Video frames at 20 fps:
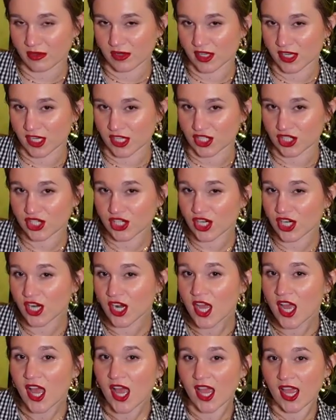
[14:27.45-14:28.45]
and
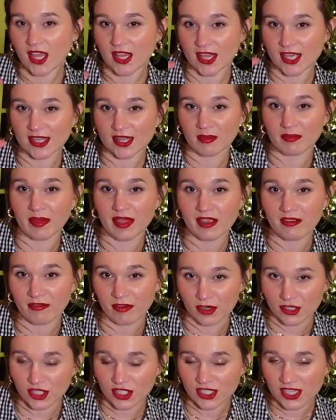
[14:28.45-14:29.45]
conditioner in like the big
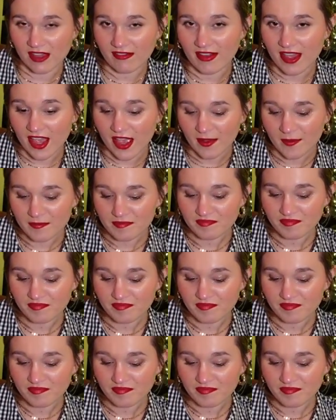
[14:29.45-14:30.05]
versions of it.